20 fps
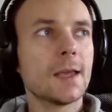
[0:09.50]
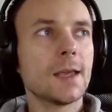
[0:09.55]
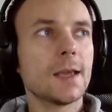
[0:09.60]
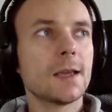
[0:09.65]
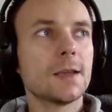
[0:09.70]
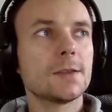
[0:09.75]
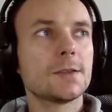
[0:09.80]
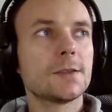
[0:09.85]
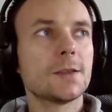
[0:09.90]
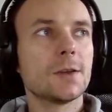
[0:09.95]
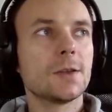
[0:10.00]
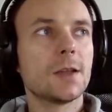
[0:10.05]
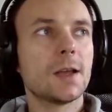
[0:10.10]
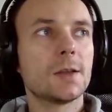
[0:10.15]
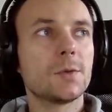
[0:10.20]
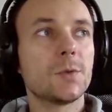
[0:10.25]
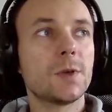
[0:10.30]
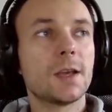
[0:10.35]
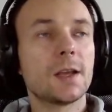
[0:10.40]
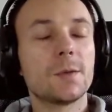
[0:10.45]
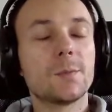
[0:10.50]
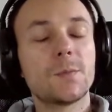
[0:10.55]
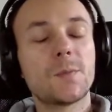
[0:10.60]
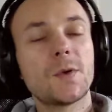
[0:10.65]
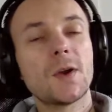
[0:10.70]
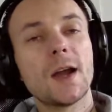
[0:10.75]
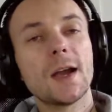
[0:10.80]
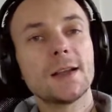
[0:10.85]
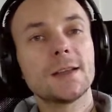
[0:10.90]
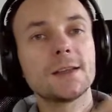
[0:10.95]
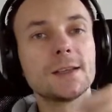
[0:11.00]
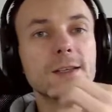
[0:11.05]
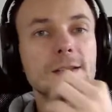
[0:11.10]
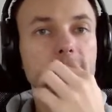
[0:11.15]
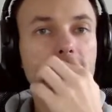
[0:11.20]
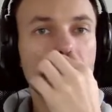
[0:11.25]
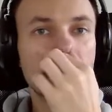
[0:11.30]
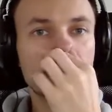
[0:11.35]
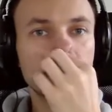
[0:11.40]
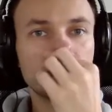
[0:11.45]
so that we can
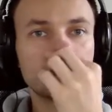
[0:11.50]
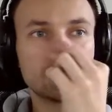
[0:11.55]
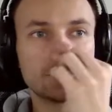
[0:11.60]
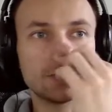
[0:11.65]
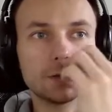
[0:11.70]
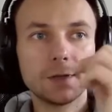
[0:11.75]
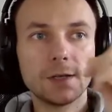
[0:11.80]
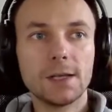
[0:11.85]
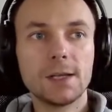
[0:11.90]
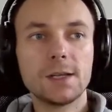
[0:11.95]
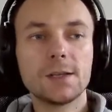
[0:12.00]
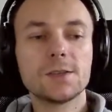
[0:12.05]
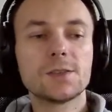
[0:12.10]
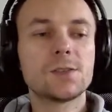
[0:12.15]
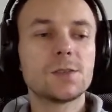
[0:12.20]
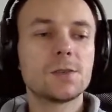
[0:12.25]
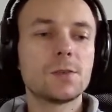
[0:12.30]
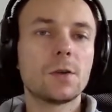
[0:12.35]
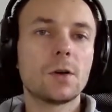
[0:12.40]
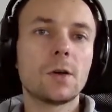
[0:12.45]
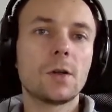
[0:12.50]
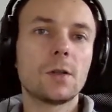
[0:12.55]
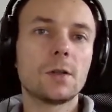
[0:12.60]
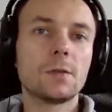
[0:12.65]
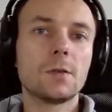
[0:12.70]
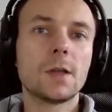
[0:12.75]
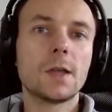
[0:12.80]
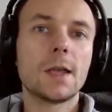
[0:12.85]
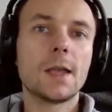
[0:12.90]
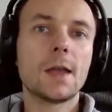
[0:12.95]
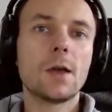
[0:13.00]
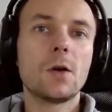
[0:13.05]
practice how to install